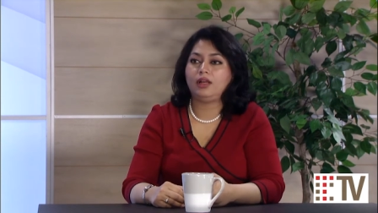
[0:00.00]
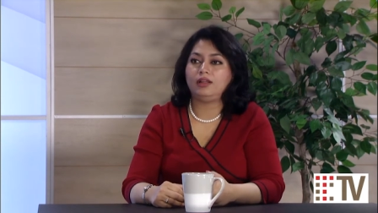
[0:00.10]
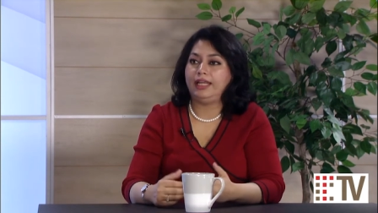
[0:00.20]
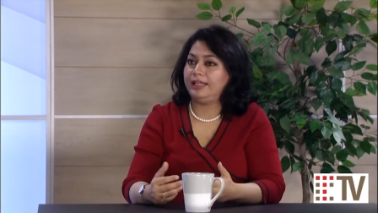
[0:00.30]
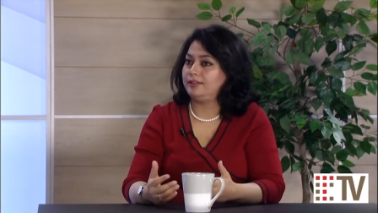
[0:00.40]

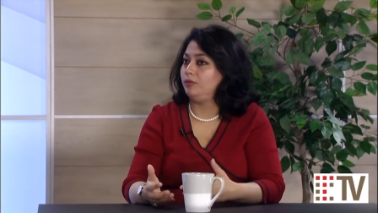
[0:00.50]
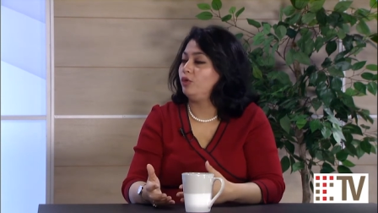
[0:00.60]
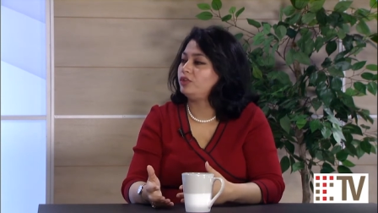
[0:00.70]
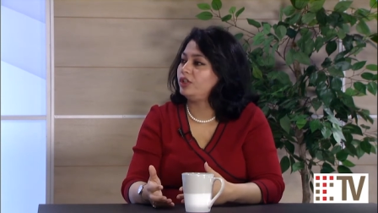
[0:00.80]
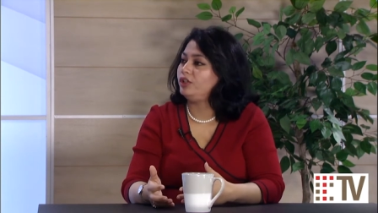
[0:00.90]
like I said,
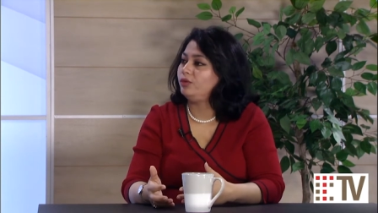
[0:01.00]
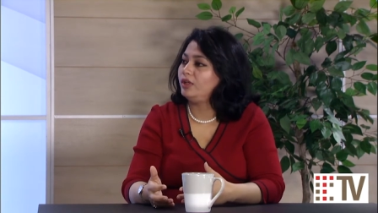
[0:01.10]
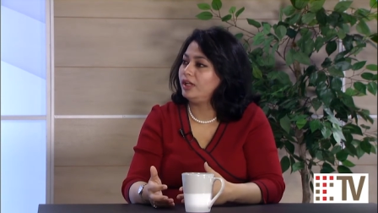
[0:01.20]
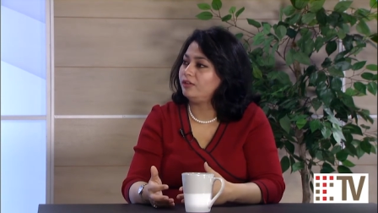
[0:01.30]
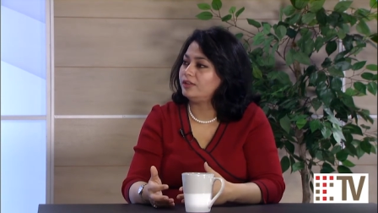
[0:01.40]
post-acute
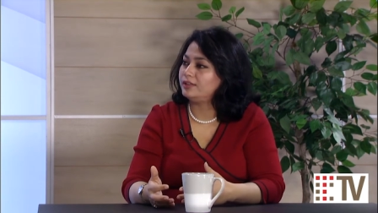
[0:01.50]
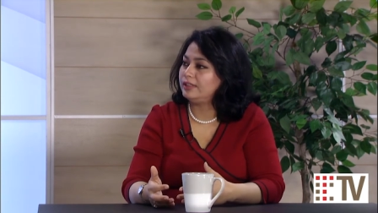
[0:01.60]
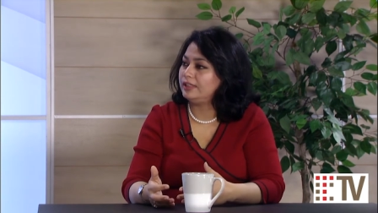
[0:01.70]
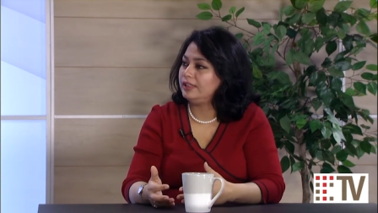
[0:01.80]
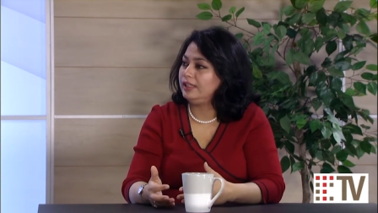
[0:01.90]
care
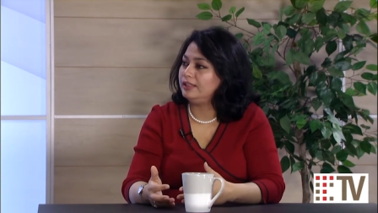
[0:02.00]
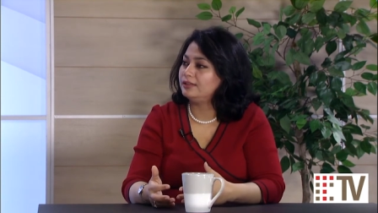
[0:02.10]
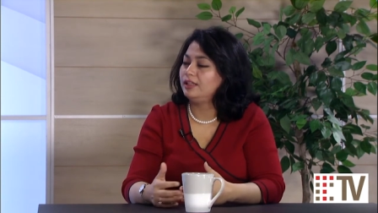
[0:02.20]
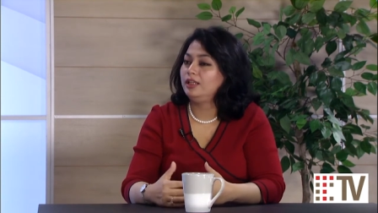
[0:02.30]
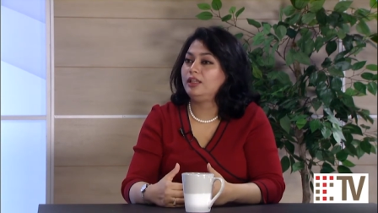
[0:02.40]
facilities.
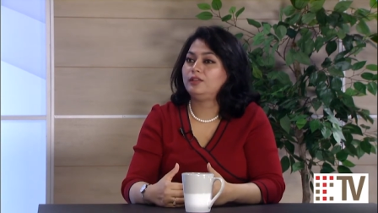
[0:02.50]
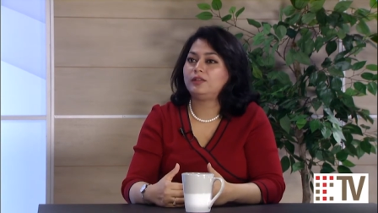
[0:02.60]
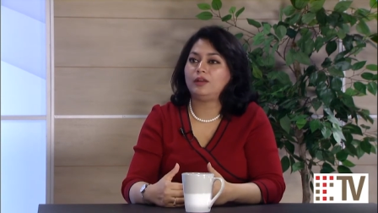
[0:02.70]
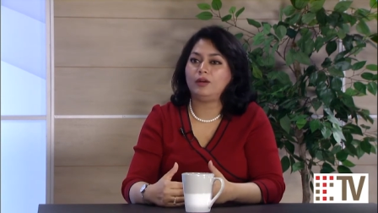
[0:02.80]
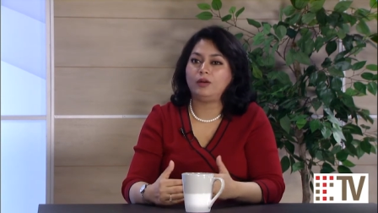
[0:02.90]

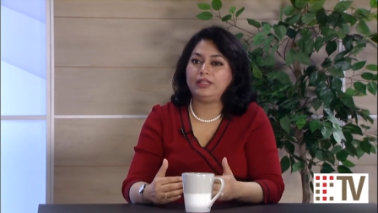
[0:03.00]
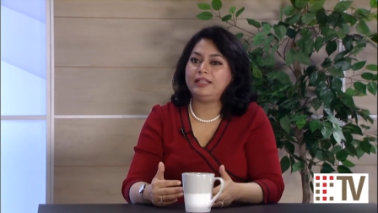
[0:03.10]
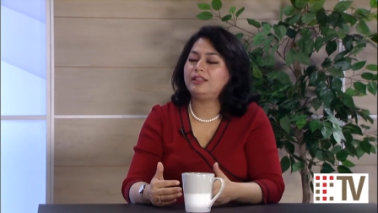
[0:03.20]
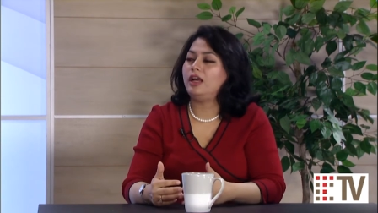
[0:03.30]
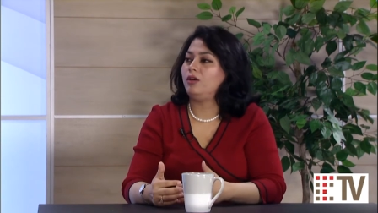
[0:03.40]
So
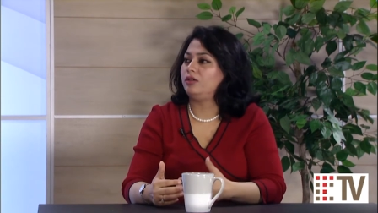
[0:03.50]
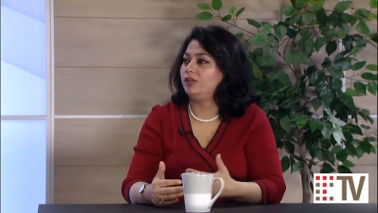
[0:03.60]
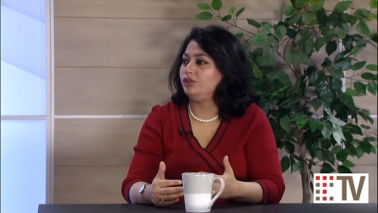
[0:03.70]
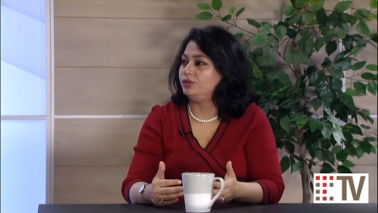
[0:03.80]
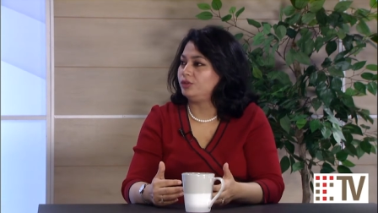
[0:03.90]
that's how our
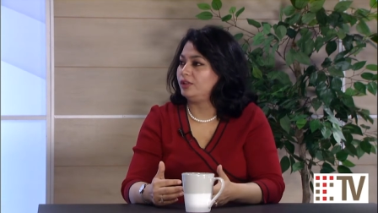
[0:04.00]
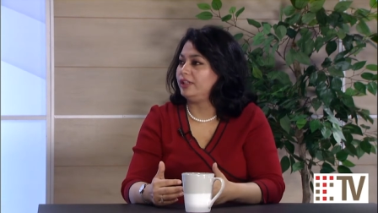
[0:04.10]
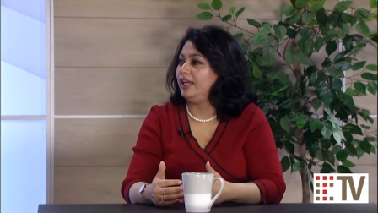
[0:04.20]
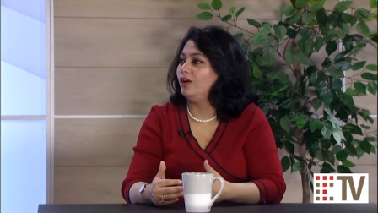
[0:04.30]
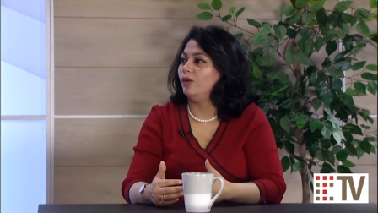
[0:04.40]
usual
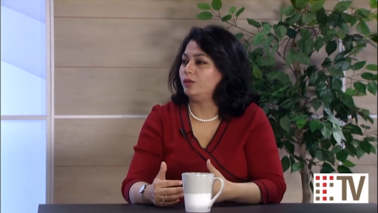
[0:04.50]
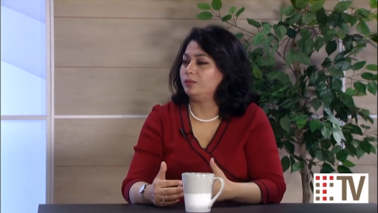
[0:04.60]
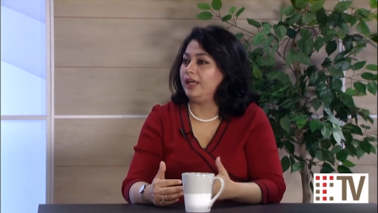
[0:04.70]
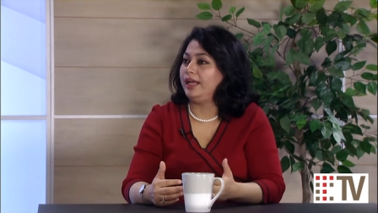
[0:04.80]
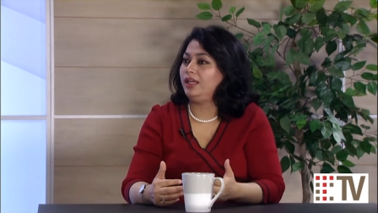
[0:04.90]
day goes
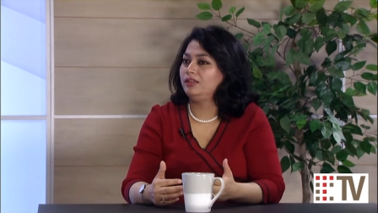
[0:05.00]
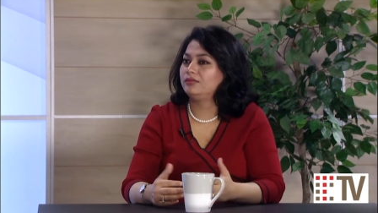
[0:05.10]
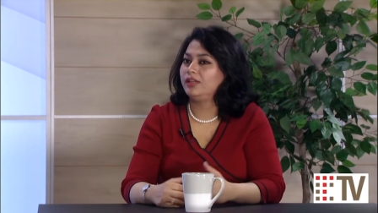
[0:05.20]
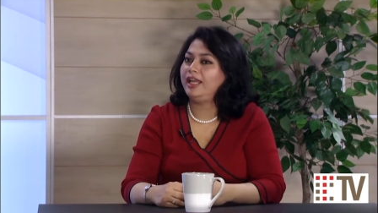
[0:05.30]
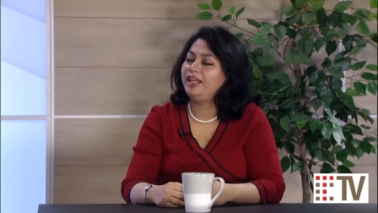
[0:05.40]
by,
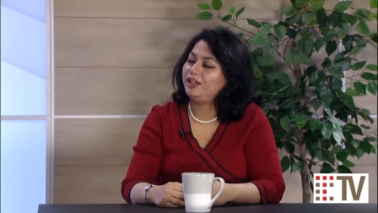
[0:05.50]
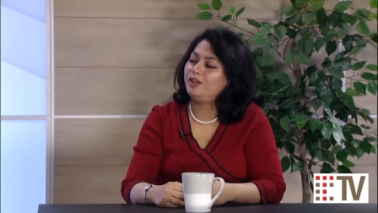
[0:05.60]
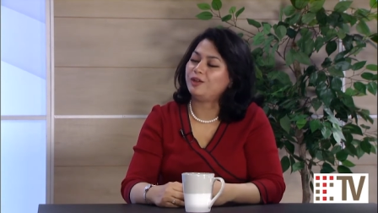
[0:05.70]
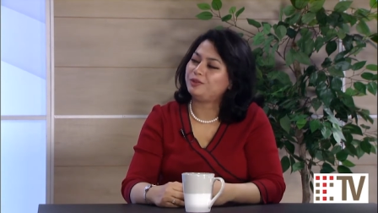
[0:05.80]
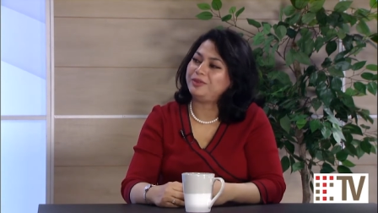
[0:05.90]
and it
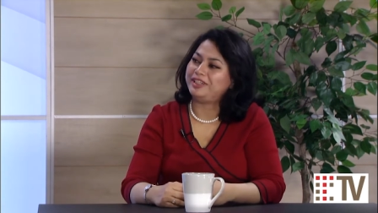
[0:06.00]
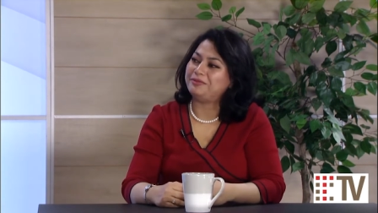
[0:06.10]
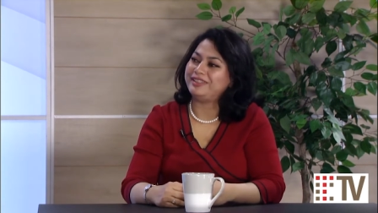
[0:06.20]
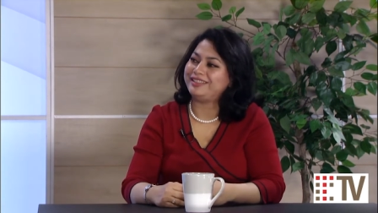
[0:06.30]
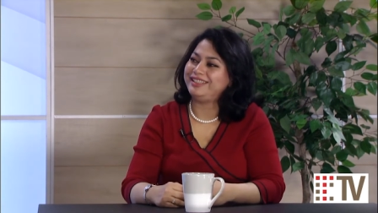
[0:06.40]
goes pretty
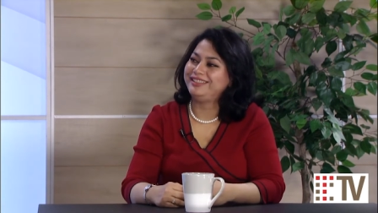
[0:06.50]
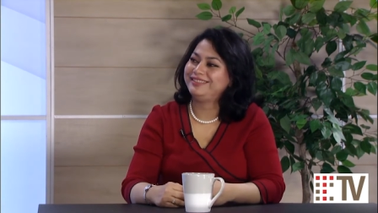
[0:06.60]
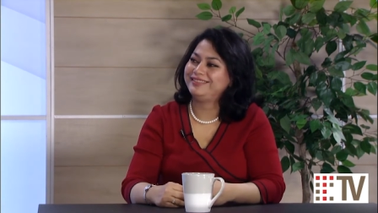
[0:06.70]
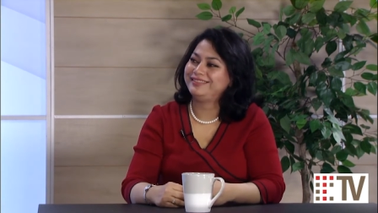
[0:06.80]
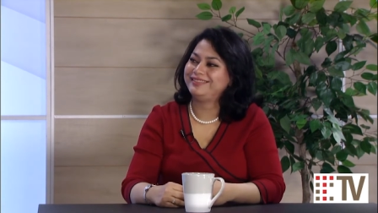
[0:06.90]
busy.
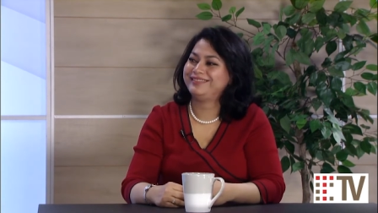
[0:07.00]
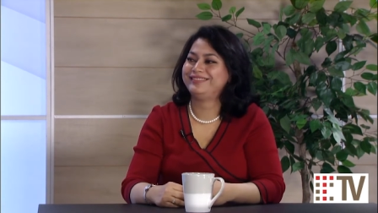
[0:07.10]
I'm,